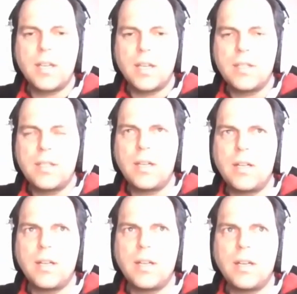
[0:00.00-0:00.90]
Uh, uh,
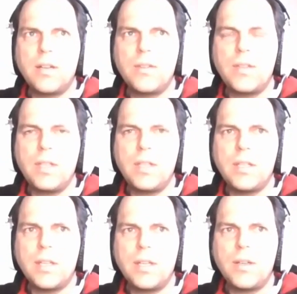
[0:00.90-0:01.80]

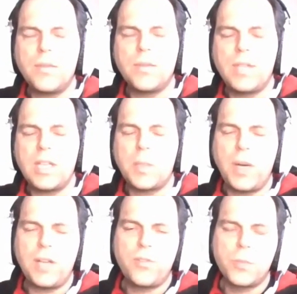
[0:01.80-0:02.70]
the uh, data
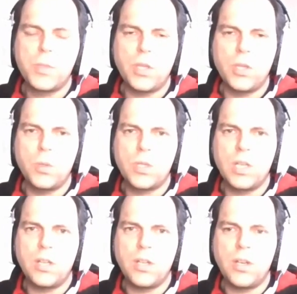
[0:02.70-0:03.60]
platforms are
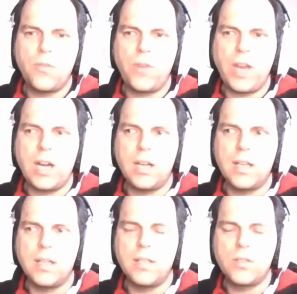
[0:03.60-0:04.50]
usually uh,
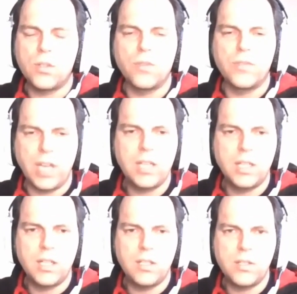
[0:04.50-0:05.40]
fairly sort of
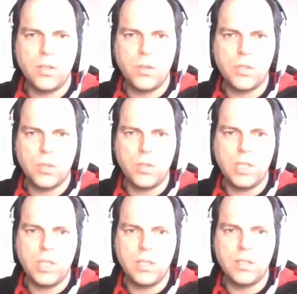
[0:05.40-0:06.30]
technical. So, so
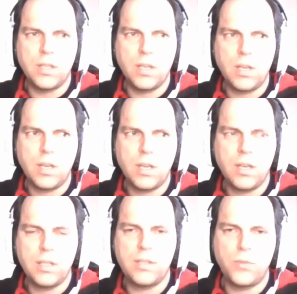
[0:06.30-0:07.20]
you need uh,
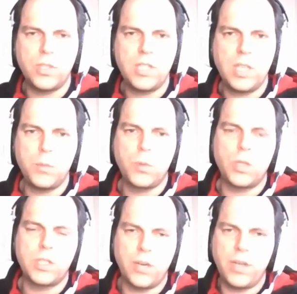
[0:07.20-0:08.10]
it, for a team to
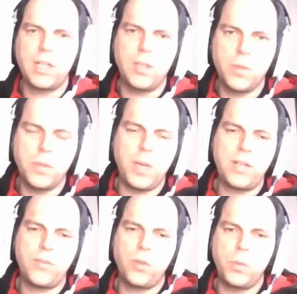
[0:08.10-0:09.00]
work directly with the
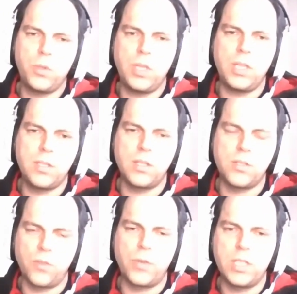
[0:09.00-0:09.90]
platform, you need a
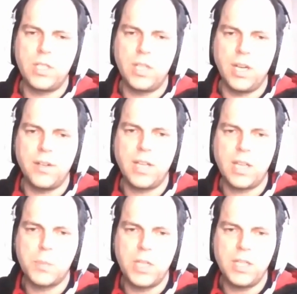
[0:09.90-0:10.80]
software engineering mm-hmm.
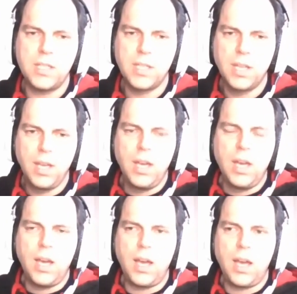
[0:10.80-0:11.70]
expertise,
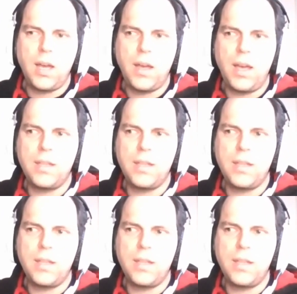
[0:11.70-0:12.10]
mm -hmm.